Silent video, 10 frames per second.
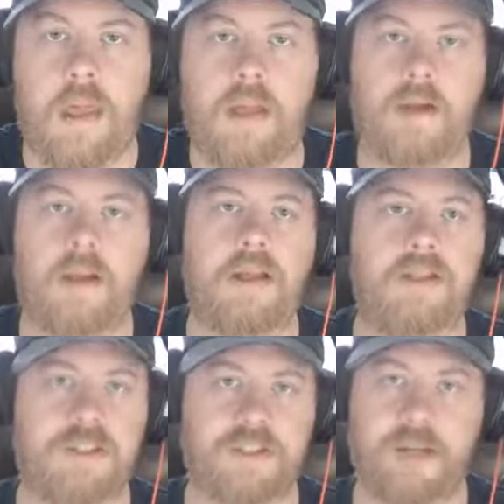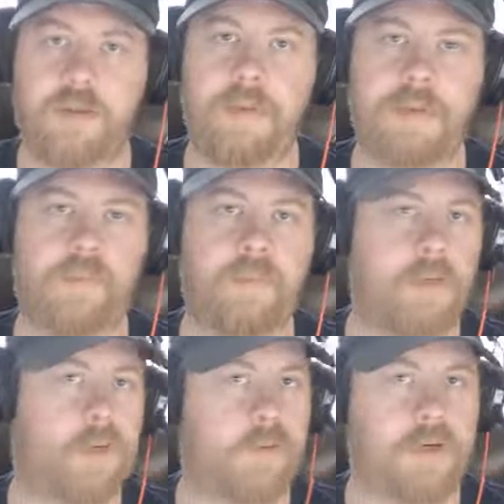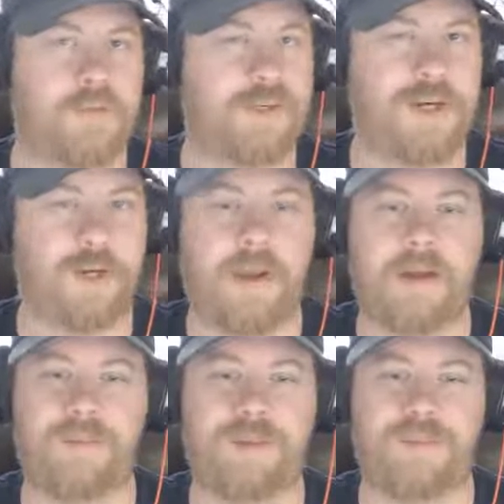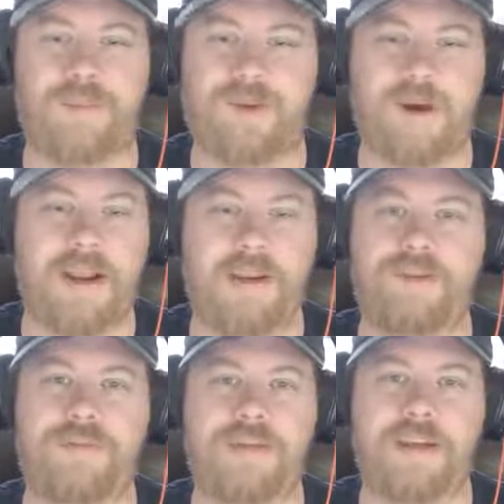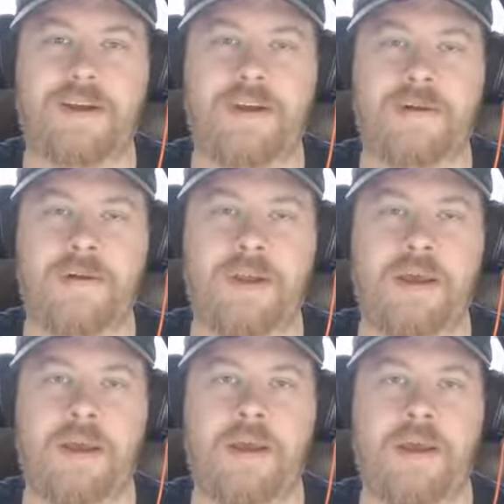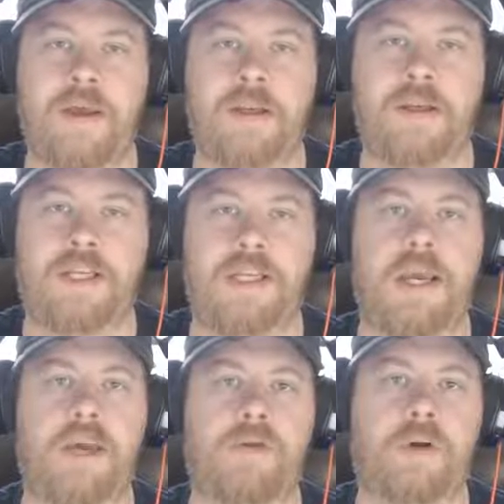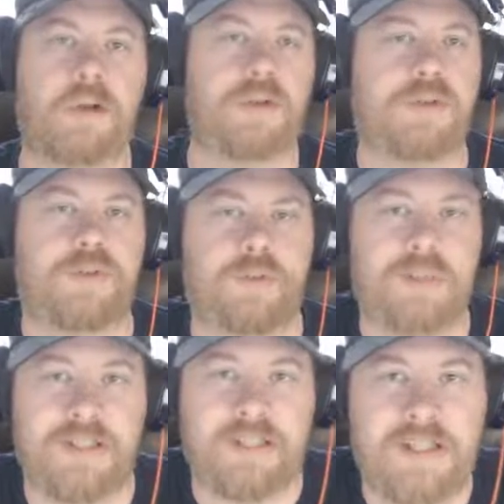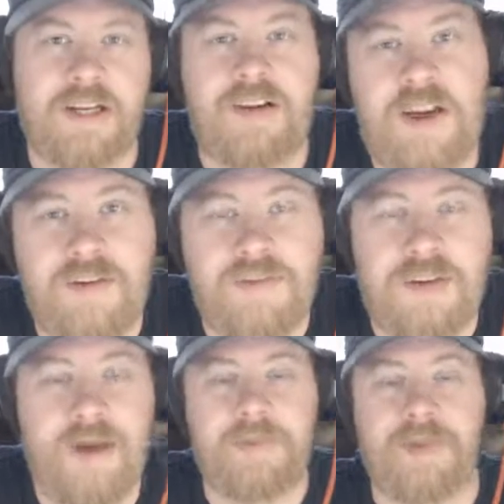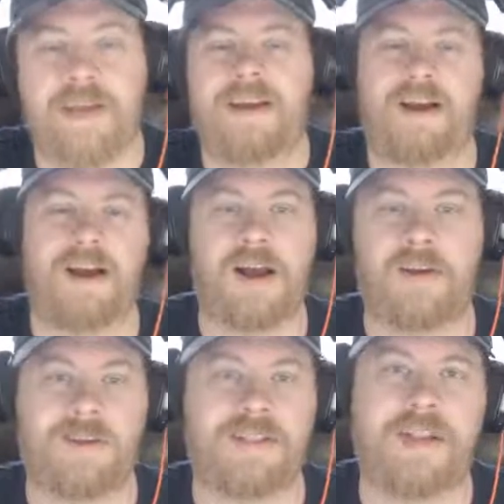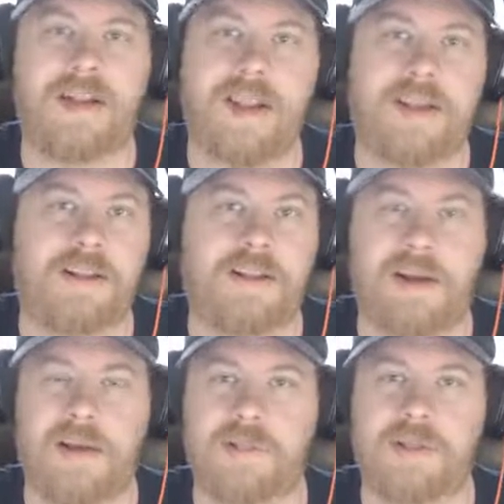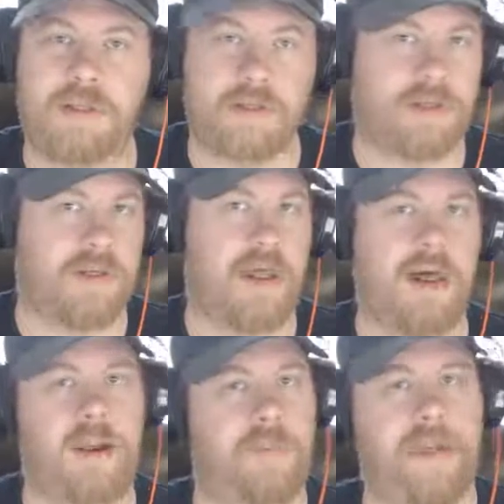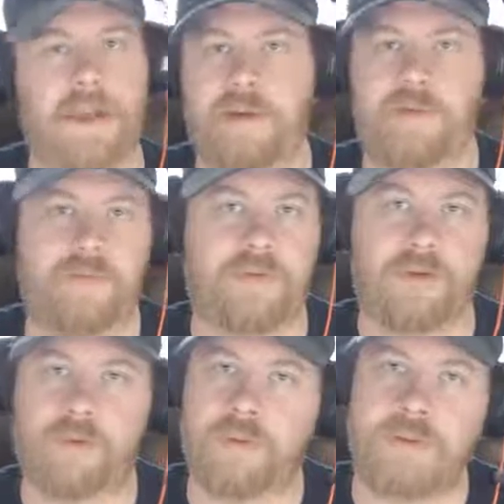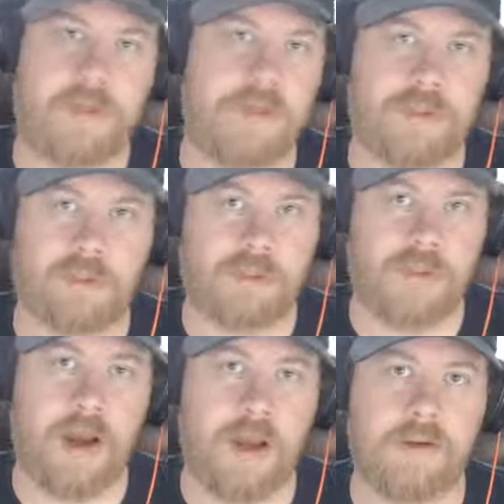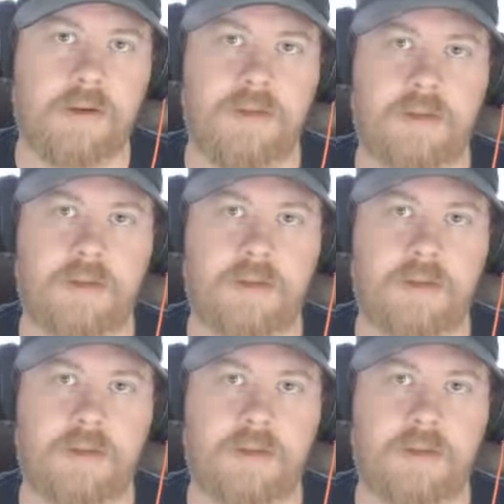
Hey there, ladies and gentlemen. Redemption here, back with a brand new video. Today we're going to do something a little off topic. I want to state ahead of time, this is not a paid review. It's not.